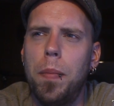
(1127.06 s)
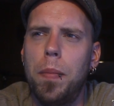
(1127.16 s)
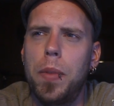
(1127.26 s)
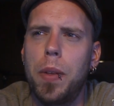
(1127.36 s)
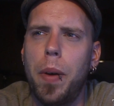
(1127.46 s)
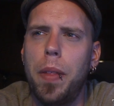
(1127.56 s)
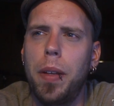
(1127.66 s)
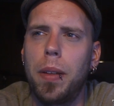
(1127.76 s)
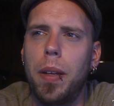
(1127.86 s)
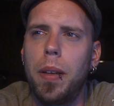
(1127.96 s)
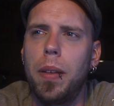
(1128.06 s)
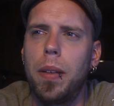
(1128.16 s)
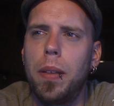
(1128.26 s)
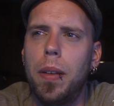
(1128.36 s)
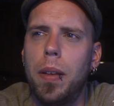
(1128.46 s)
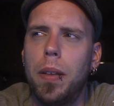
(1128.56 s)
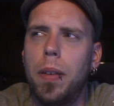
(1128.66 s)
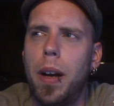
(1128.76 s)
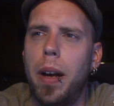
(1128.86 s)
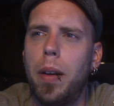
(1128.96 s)
So I think they're
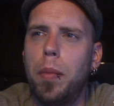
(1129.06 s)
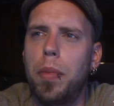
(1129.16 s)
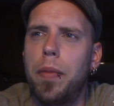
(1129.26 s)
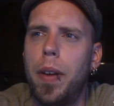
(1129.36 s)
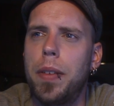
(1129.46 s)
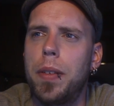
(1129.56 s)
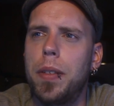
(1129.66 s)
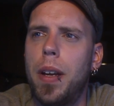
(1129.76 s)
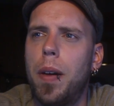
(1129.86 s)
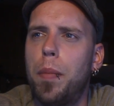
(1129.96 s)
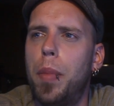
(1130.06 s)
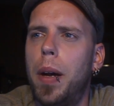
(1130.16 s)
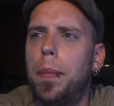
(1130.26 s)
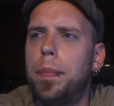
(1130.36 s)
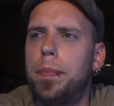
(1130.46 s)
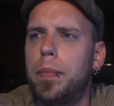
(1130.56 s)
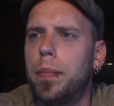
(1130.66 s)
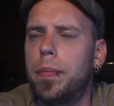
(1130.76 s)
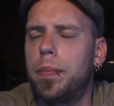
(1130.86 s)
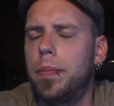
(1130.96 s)
hiring professors now, but
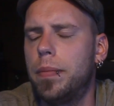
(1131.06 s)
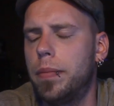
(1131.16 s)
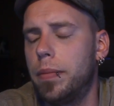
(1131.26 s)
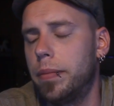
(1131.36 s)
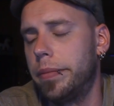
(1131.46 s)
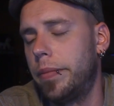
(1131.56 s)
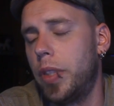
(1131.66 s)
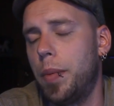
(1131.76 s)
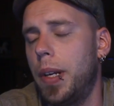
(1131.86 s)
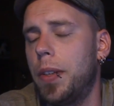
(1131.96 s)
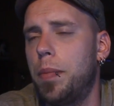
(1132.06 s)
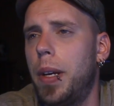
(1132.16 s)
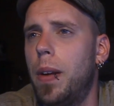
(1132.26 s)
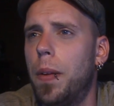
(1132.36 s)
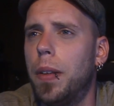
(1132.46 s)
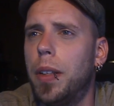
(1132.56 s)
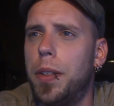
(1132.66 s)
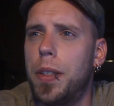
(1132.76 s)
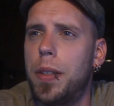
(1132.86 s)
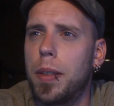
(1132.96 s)
somebody else may know the
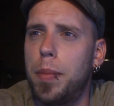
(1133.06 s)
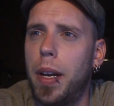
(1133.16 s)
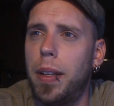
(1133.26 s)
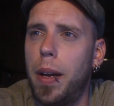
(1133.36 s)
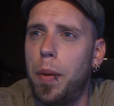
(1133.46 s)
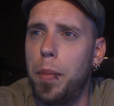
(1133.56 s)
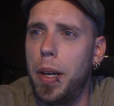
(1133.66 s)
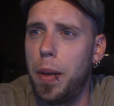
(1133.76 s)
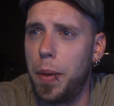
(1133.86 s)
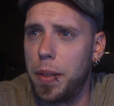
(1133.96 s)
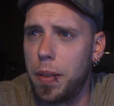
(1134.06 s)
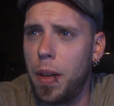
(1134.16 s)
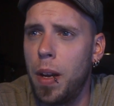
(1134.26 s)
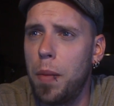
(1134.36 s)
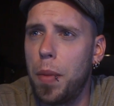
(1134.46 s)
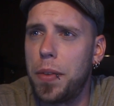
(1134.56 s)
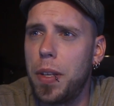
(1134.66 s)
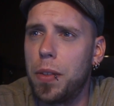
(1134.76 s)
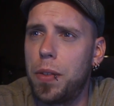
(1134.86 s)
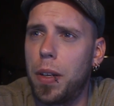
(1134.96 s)
logistics behind that one. But anyways, most of the
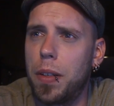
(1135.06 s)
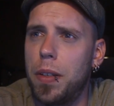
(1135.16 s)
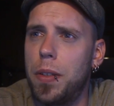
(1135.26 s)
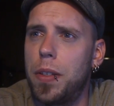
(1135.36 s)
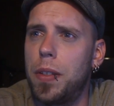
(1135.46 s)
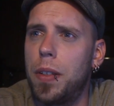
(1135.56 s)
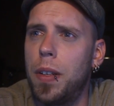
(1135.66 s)
instructors,